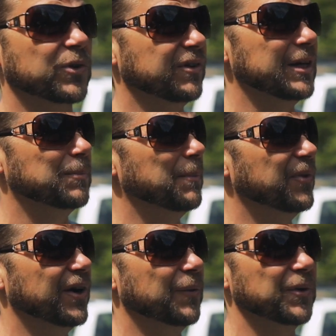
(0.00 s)
will sleep up
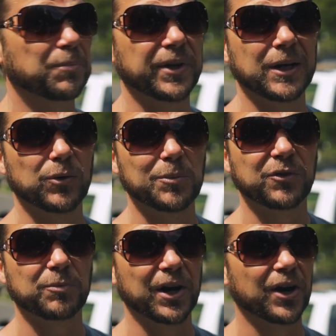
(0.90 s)
there with plenty of room to
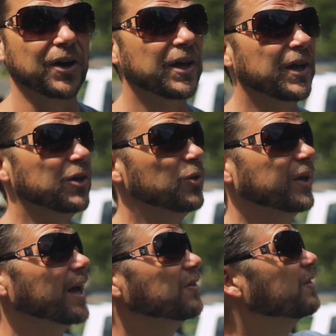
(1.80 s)
spare. You
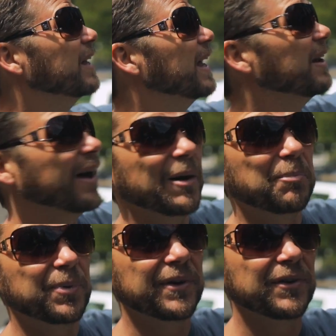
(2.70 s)
can stand up,
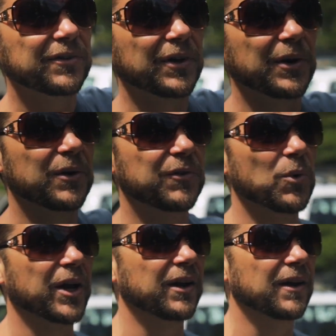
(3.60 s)
so if you
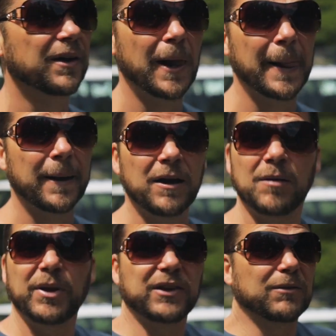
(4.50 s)
wanted to
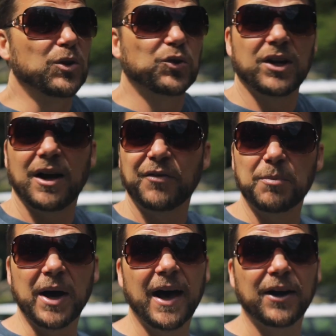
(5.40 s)
play some music off the
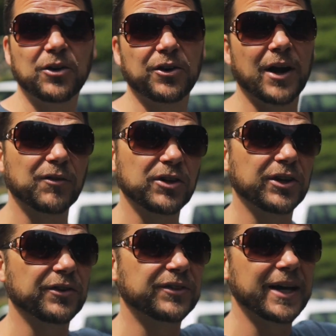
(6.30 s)
back or have a
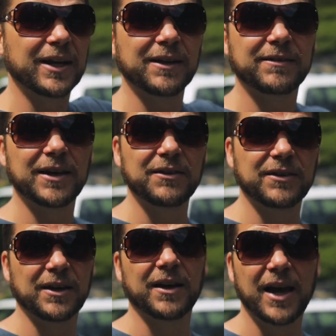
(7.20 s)
little dinette set
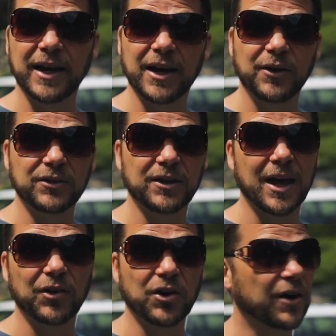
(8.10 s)
to hang out and
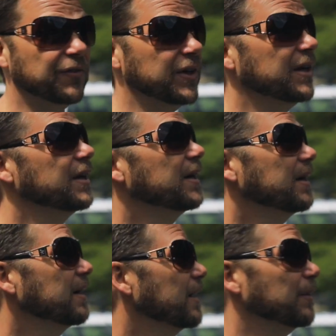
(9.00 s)
have a coffee,
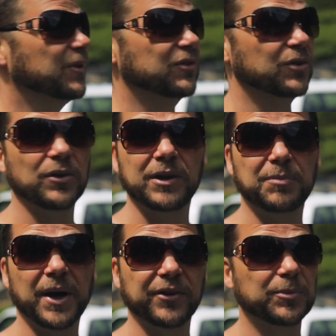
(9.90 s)
it's totally
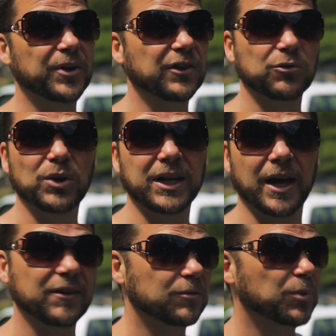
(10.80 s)
possible, and it's really
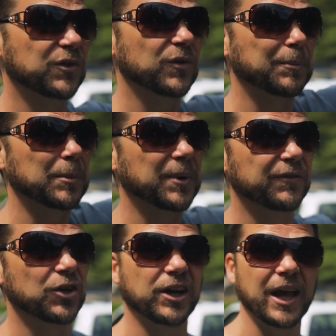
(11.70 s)
nice. Puts you up
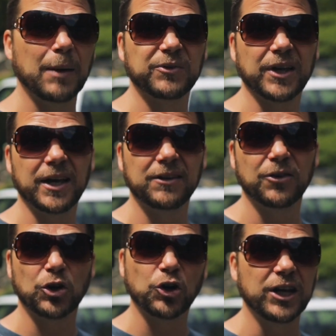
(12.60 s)
above your campsite
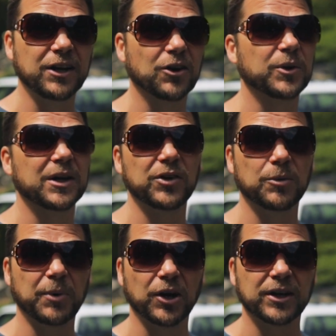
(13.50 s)
or the creek or whatever
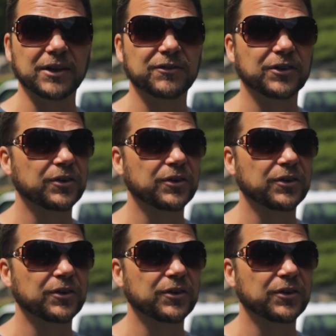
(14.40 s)
you're parked next